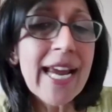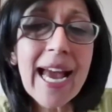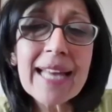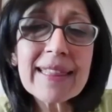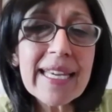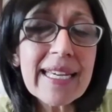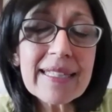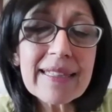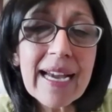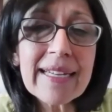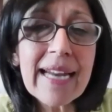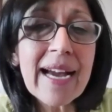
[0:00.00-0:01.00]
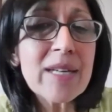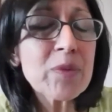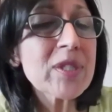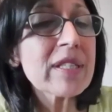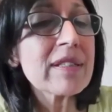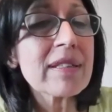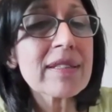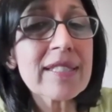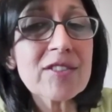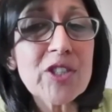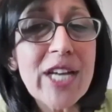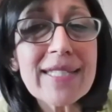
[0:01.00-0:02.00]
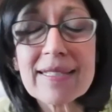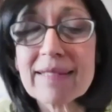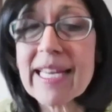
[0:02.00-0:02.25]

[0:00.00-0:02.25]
and I would suggest